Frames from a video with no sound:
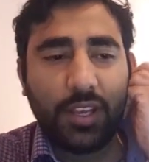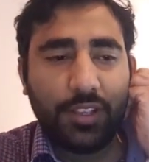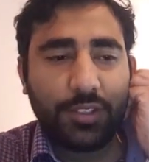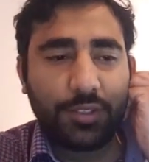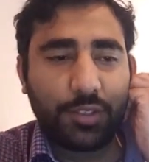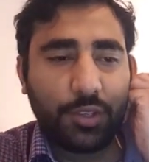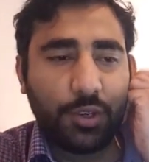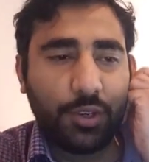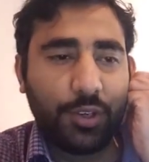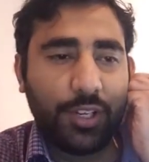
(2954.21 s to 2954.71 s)

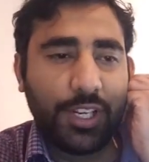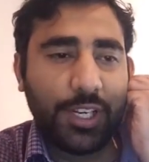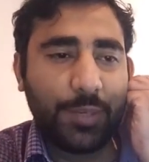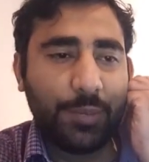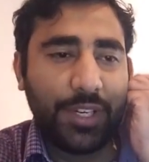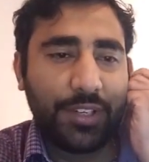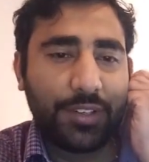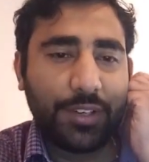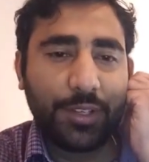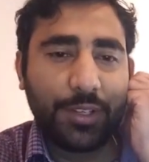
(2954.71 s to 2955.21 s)
So let
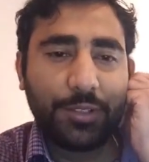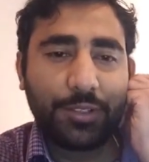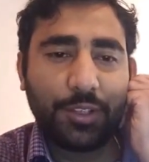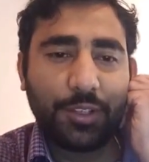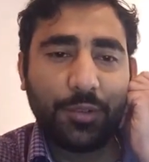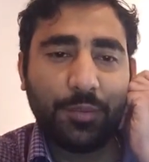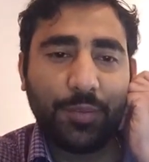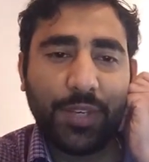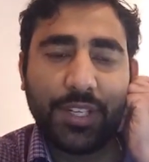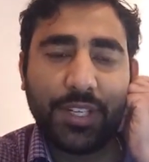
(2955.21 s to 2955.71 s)
me introduce
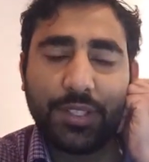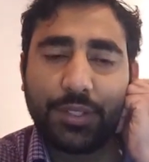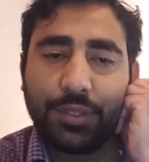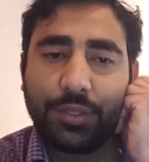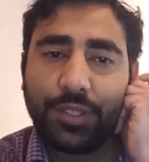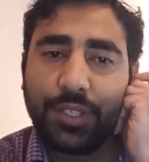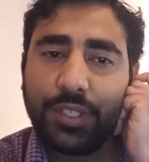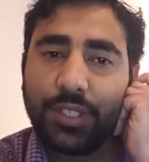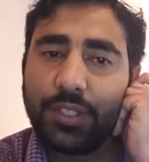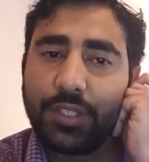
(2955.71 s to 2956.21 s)
you my
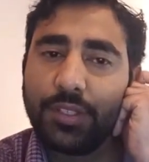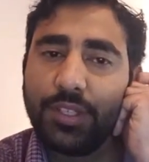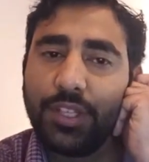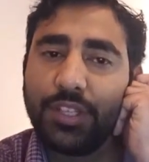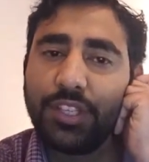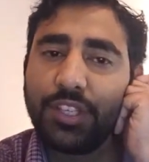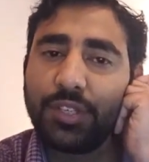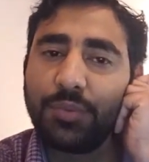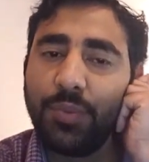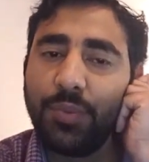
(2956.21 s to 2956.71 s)
junior,
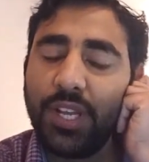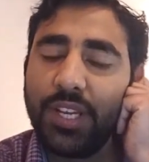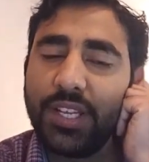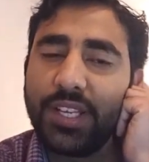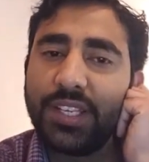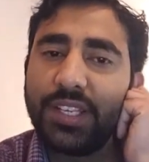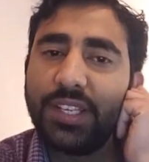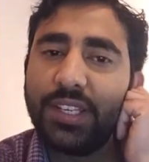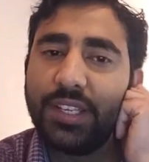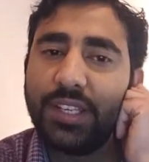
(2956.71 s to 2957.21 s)
Nitish
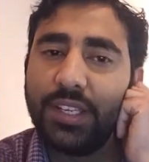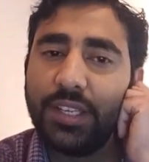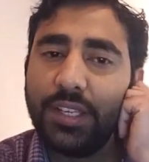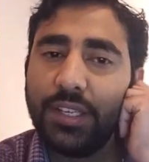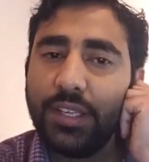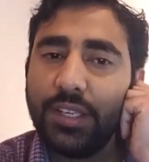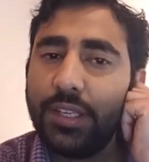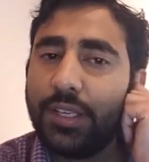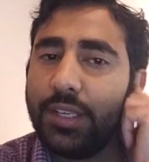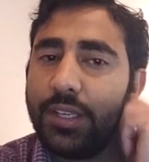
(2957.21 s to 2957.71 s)
Malik.
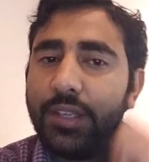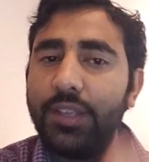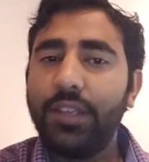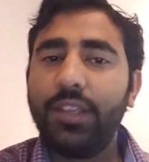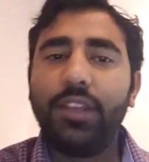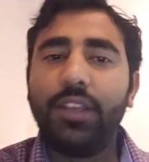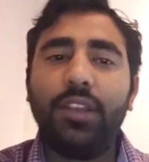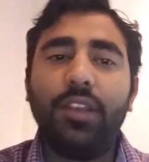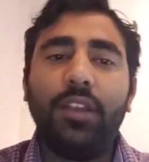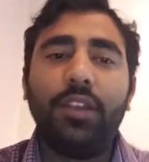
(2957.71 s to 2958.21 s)
He
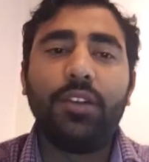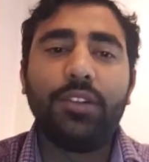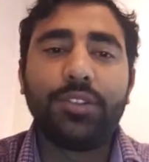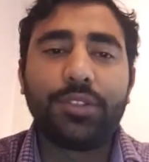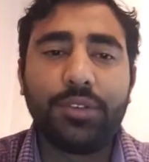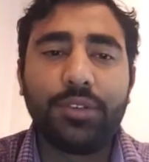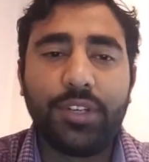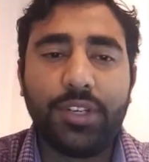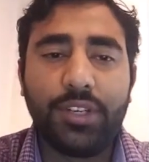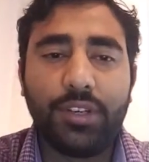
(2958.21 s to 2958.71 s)
he
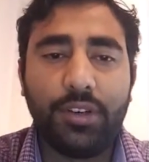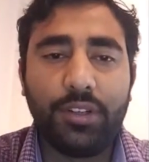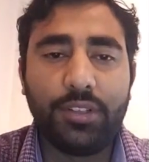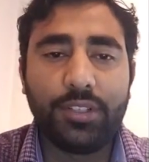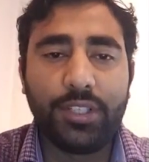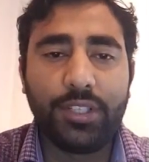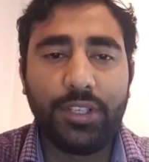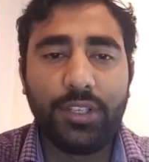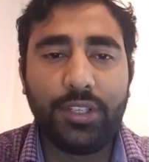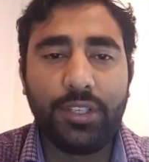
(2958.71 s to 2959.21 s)
also did all
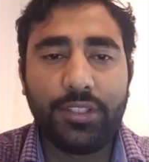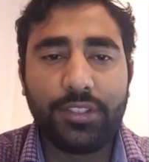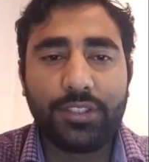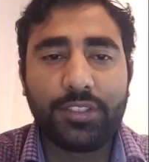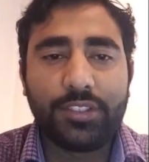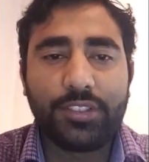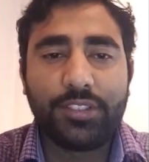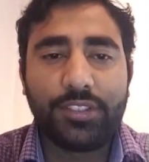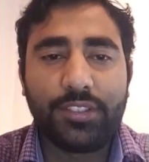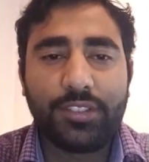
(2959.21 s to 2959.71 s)

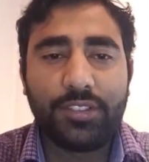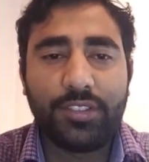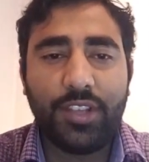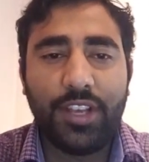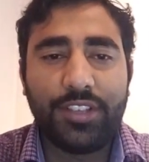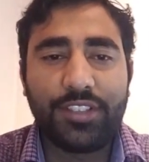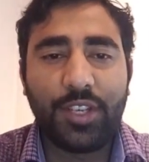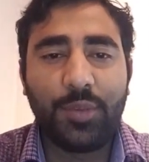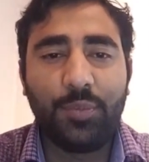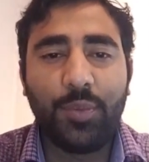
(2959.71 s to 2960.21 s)
these
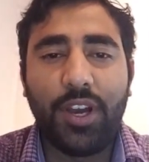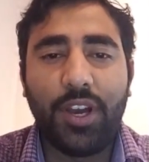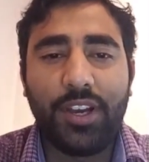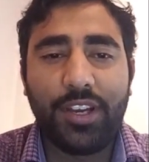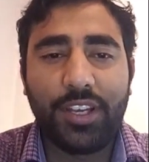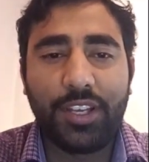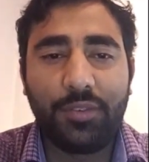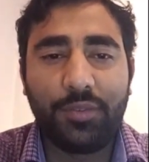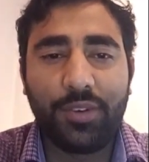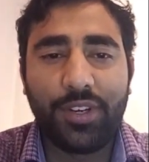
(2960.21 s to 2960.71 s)
SAE
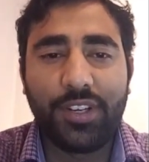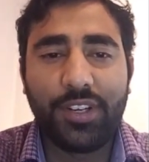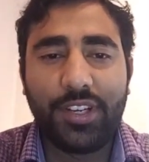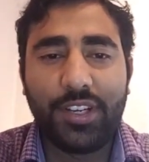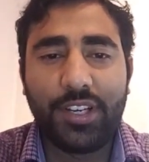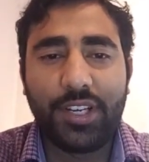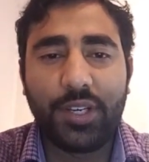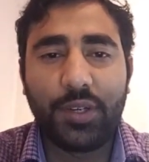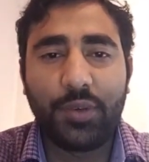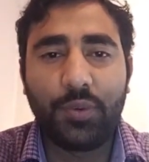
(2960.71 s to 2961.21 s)
Baja event.
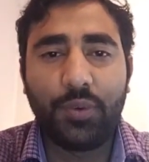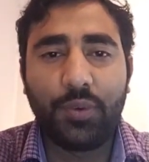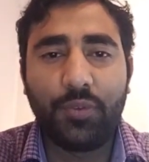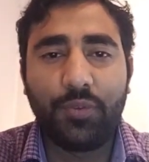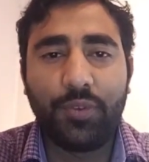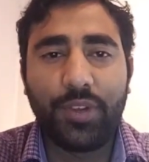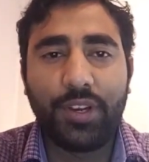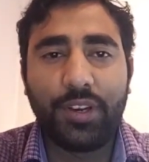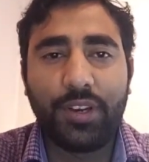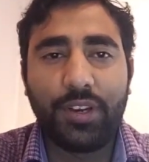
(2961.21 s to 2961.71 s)
I,
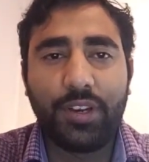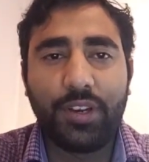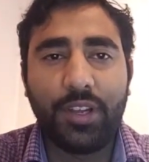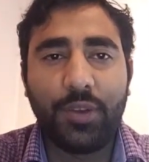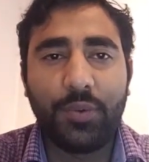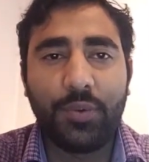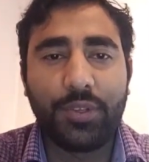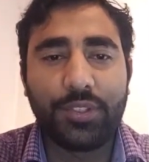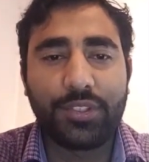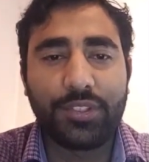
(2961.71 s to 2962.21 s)
um,
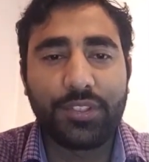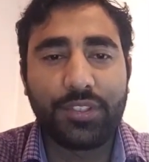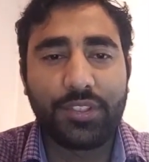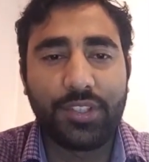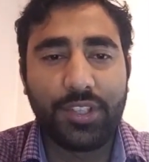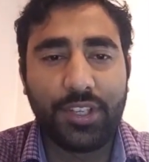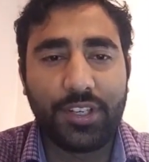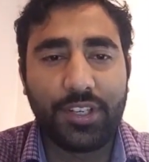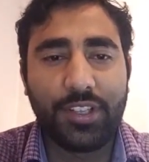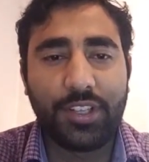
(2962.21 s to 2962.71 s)
I was
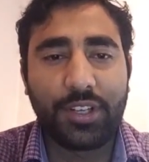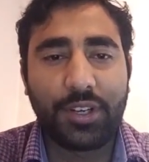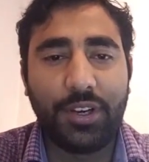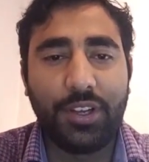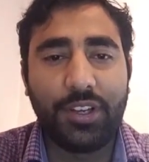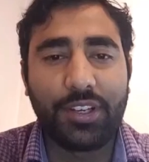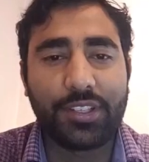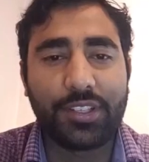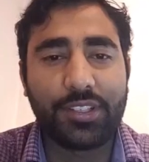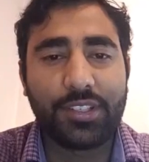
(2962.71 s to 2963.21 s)
there in the
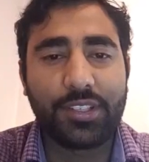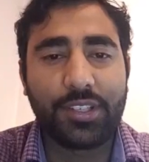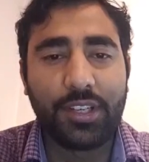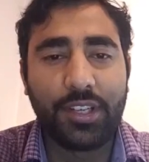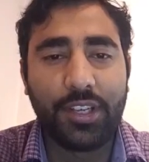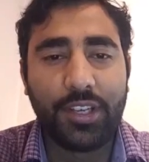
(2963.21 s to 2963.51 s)
college.